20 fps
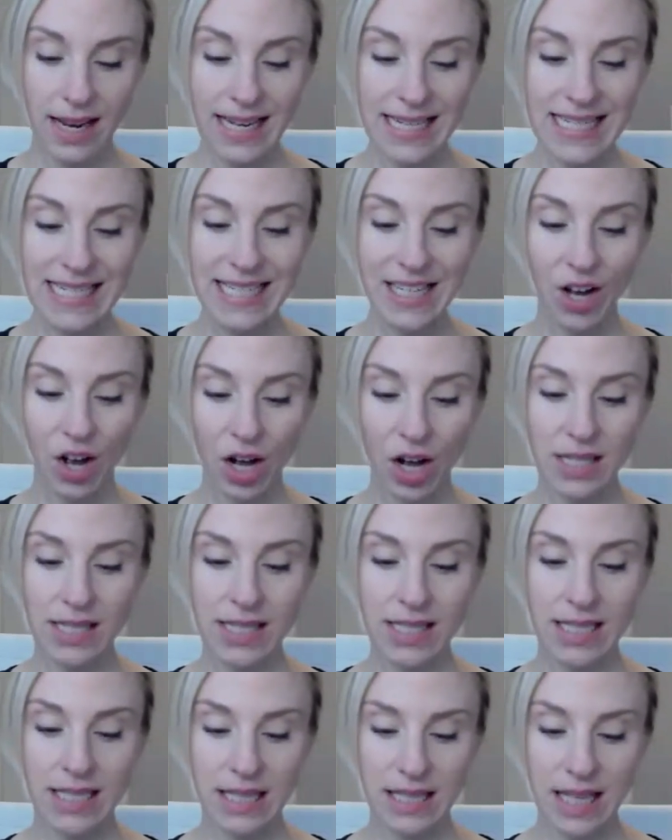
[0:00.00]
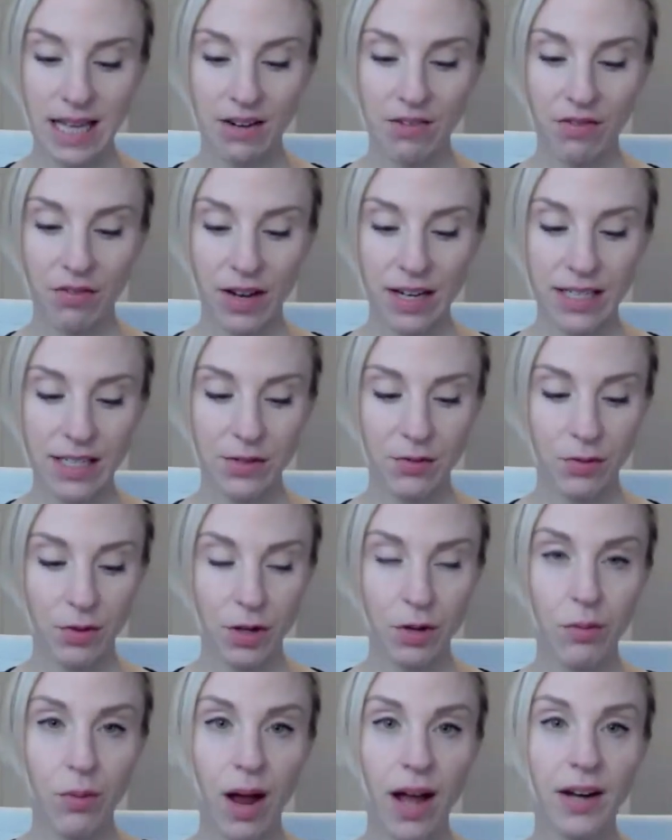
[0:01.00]
antioxidant that fights
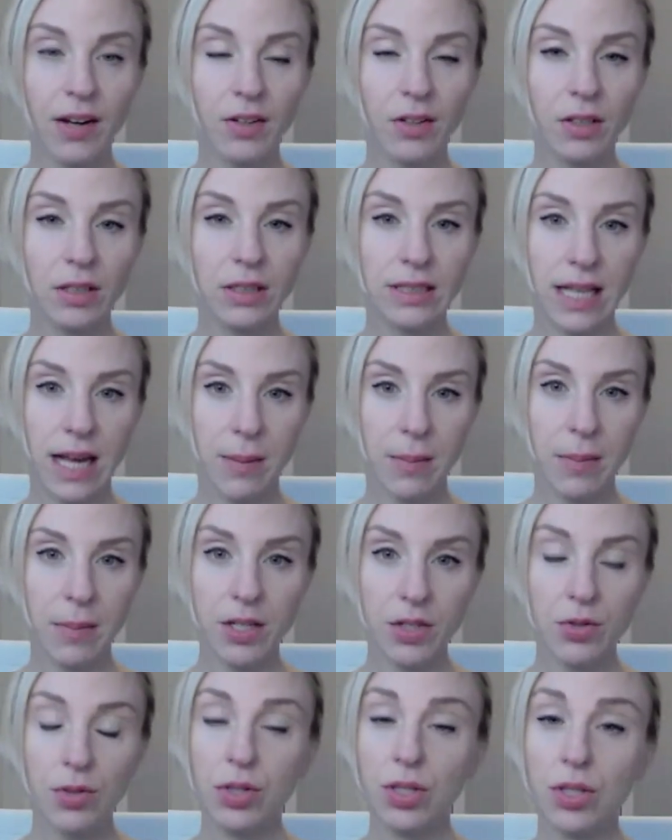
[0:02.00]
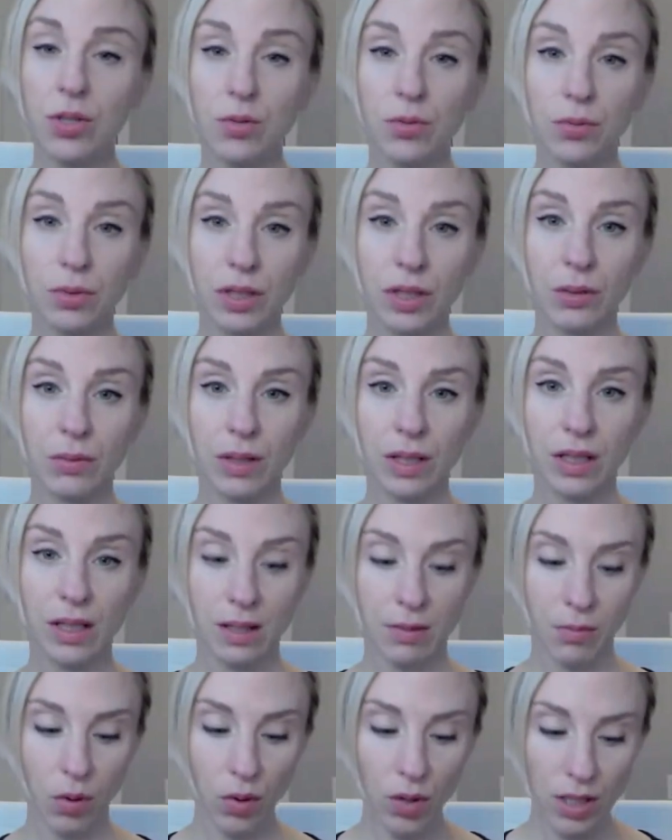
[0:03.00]
free radical damage, which is really,
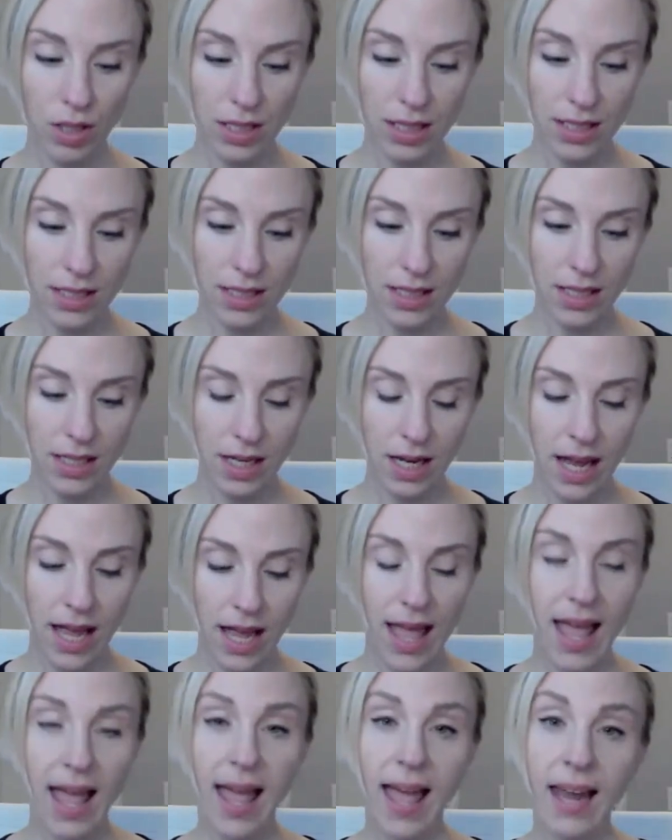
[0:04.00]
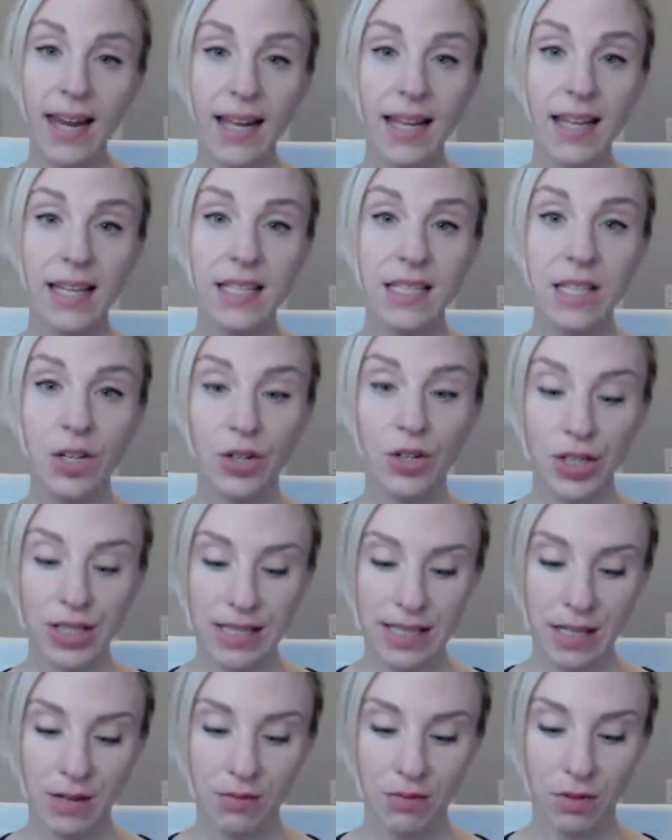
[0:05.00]
really important. And it can
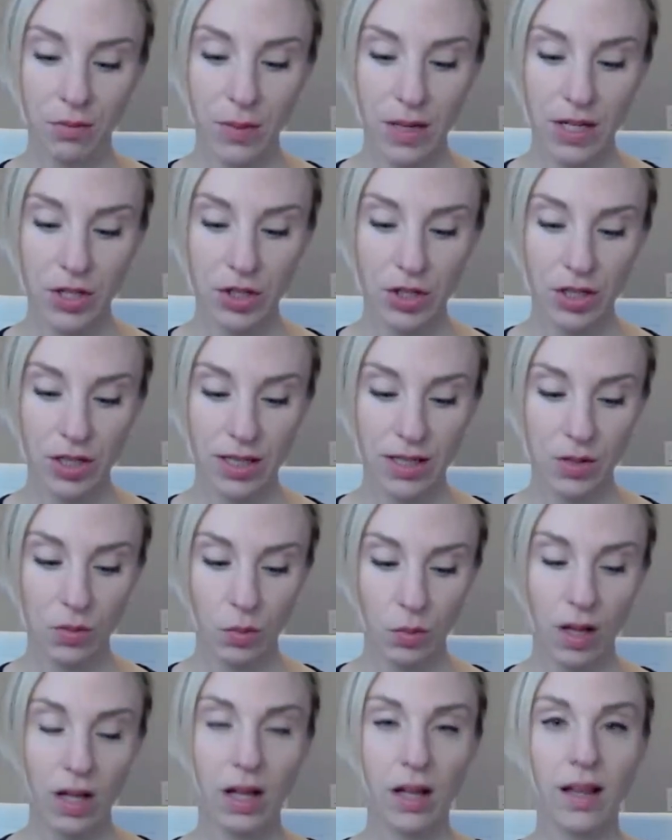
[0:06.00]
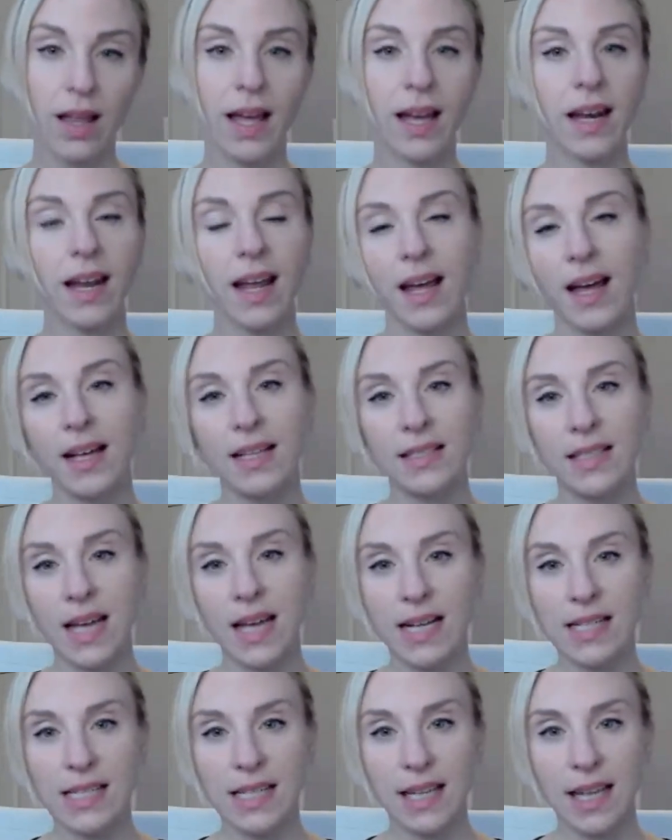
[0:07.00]
decrease inflammation as well and has
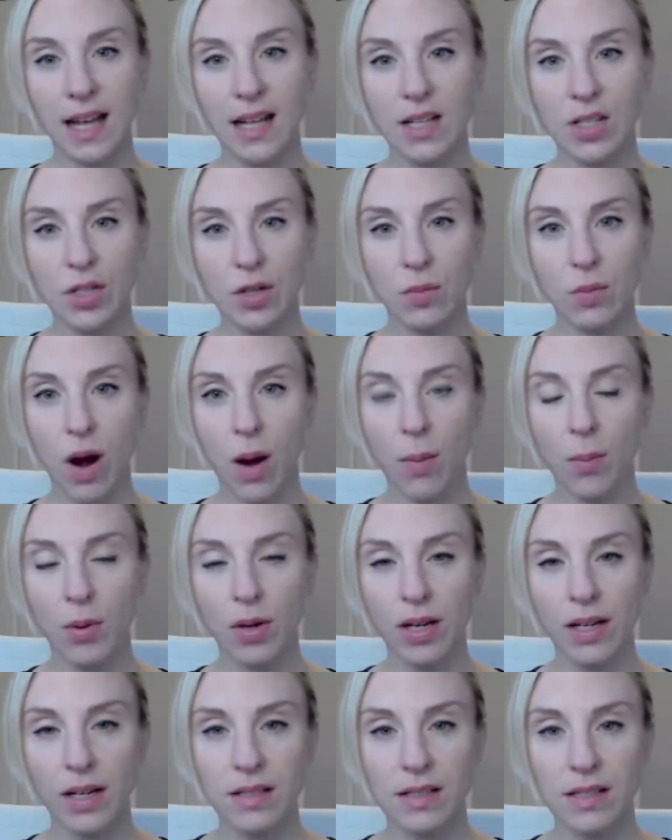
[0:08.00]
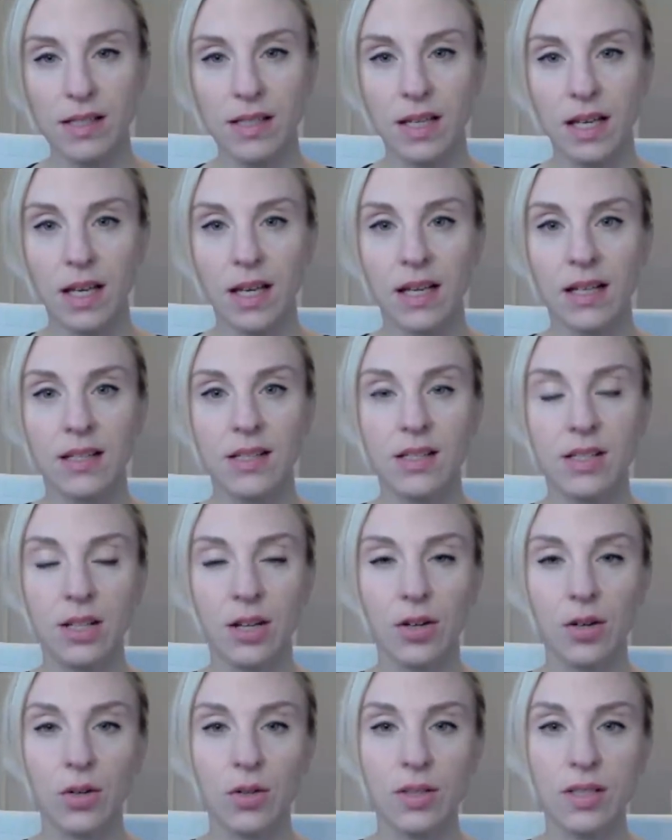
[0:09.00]
anti-cancer properties.
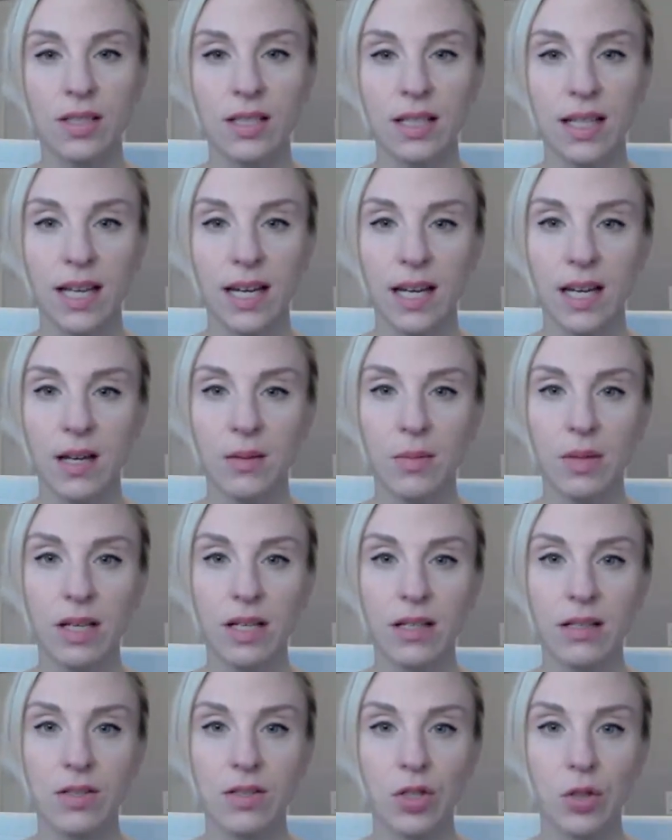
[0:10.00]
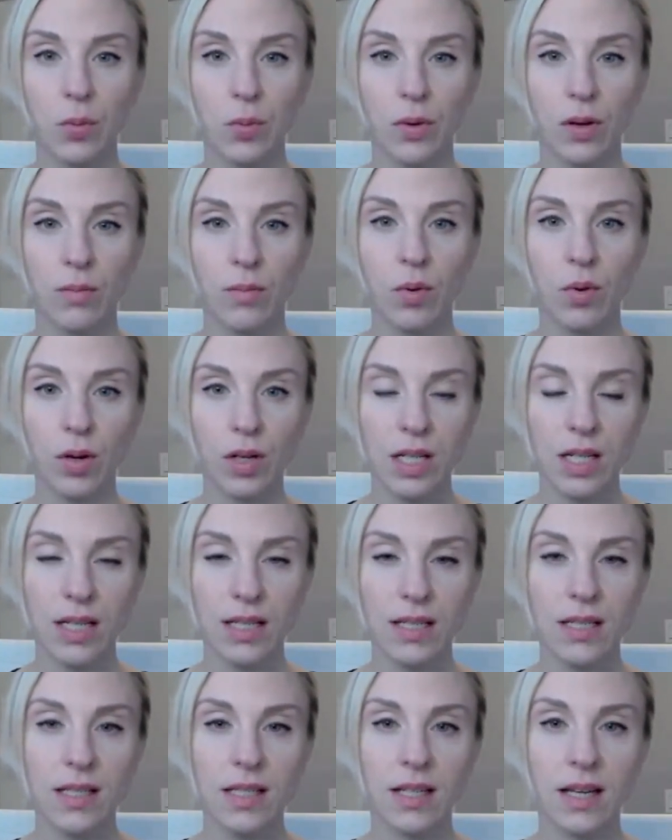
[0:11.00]
So selenium is super
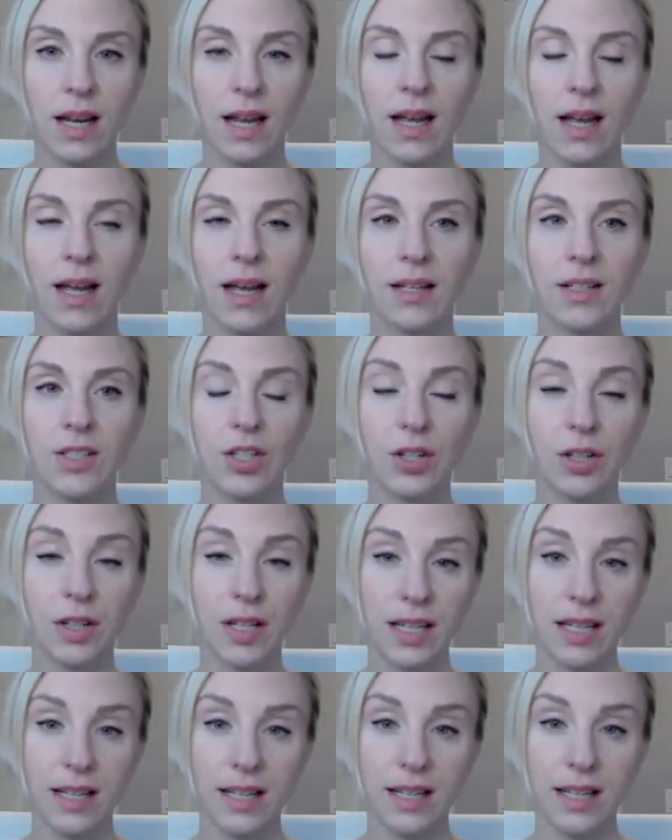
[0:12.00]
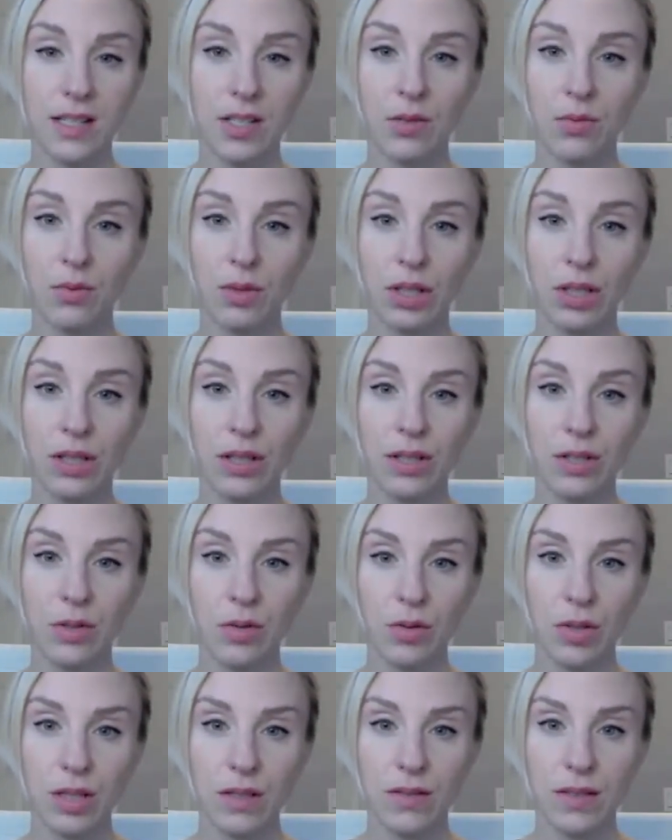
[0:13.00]
important, and turkey is a really good
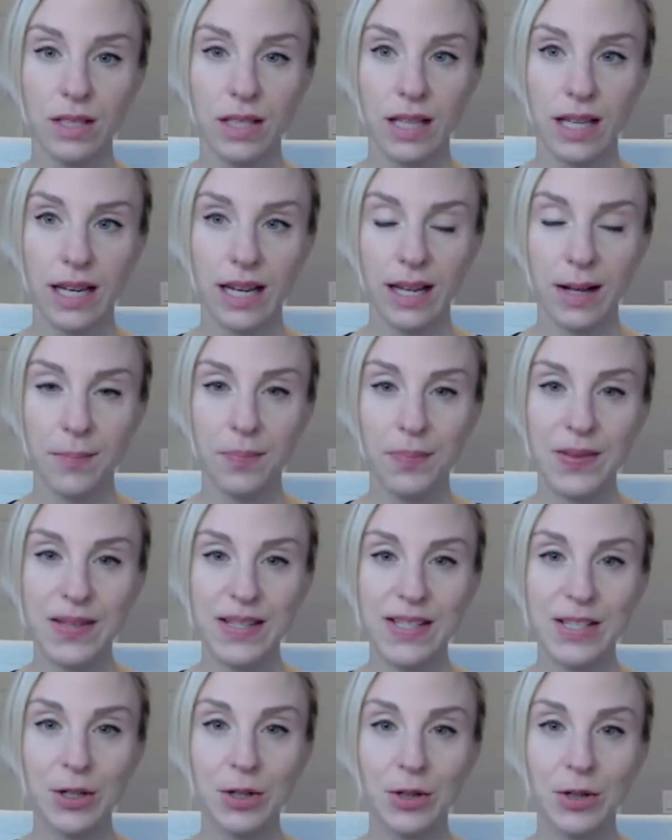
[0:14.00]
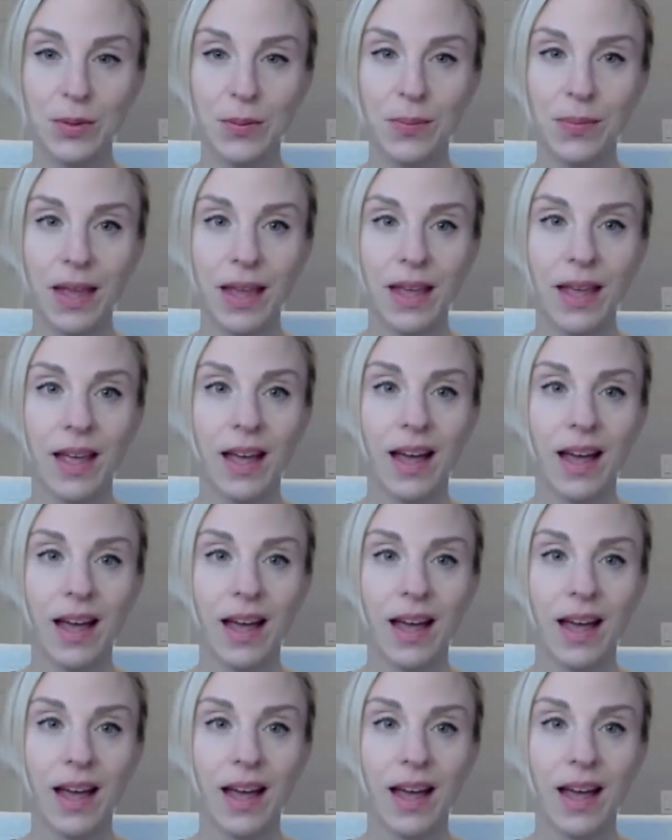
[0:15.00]
source of selenium. So